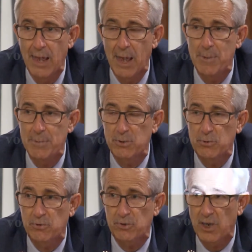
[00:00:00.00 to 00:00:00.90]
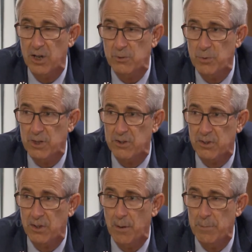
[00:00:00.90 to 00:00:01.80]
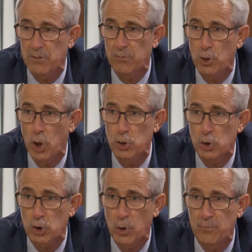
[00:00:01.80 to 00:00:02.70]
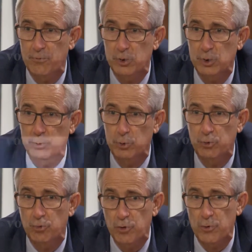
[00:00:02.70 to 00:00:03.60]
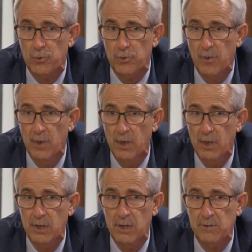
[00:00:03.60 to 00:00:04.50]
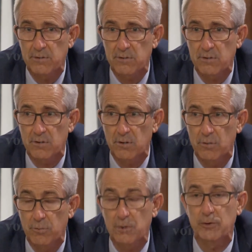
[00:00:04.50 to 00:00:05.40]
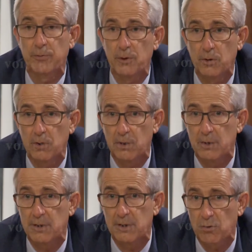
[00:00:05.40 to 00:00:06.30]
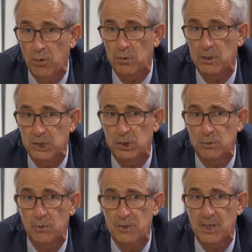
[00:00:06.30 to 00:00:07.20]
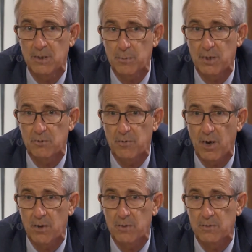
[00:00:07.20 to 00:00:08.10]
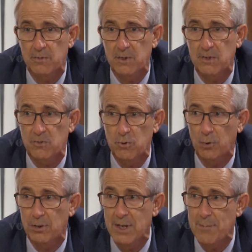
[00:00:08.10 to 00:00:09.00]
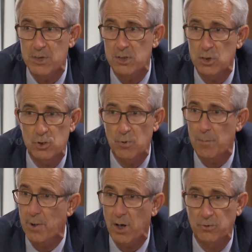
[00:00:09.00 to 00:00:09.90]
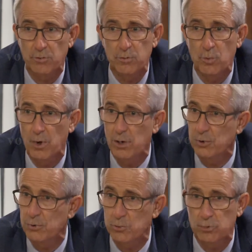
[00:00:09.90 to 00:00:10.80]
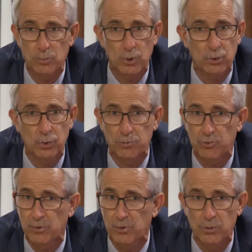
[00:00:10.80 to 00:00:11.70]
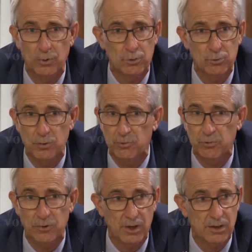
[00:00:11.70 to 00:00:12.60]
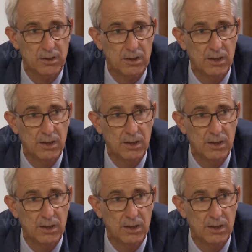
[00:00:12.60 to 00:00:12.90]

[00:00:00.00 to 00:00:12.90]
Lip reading: And maybe to start with, a bit of an uncomfortable truth is, first of all, this whole issue of gender-based violence, it's not limited to a part of the world or to a culture or to a society.